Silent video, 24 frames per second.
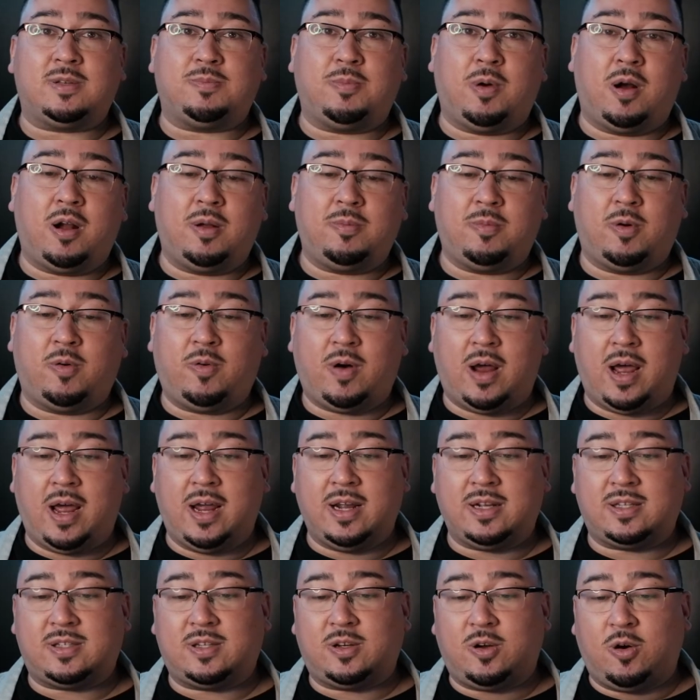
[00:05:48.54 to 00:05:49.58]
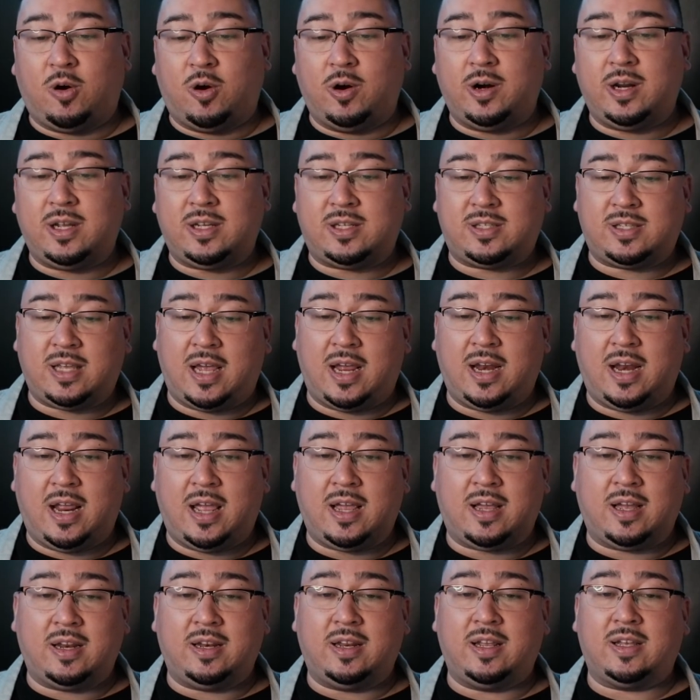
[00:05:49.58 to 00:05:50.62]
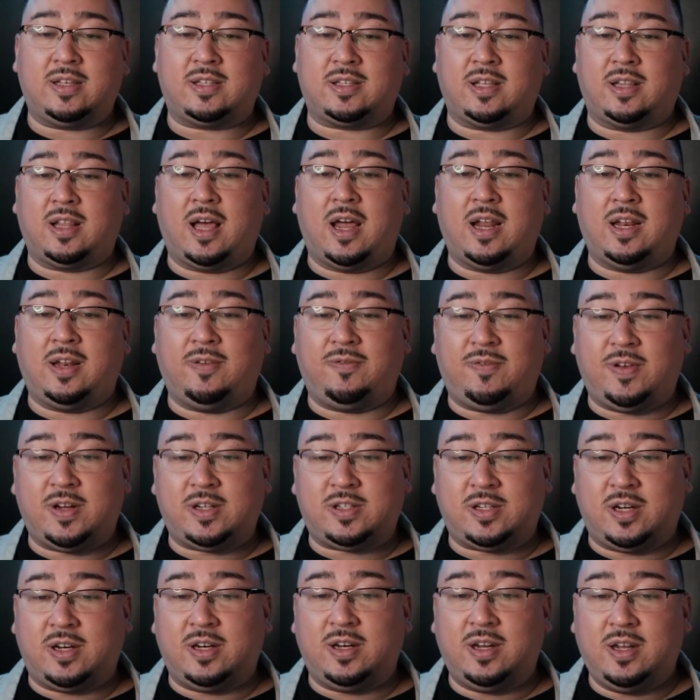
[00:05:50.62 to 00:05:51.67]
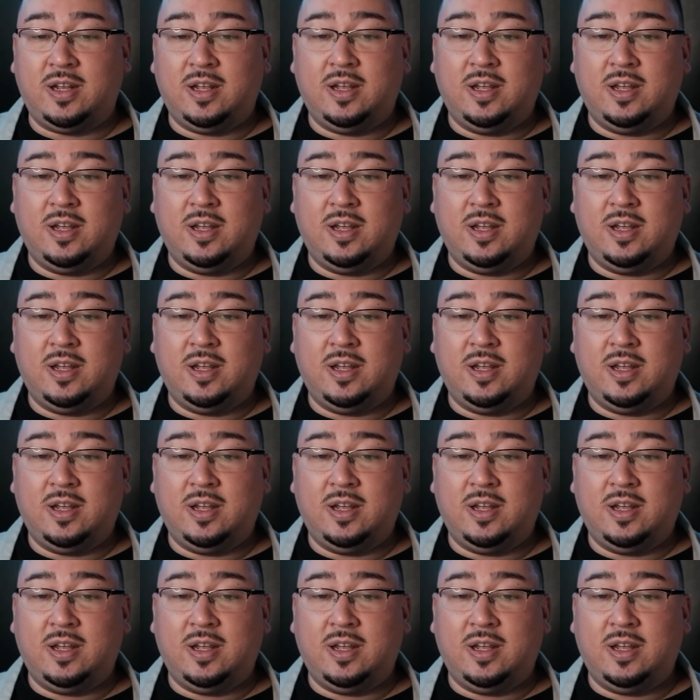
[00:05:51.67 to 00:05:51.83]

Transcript: Marlon Moraes, Cory Sandhagen. There's a lot of division.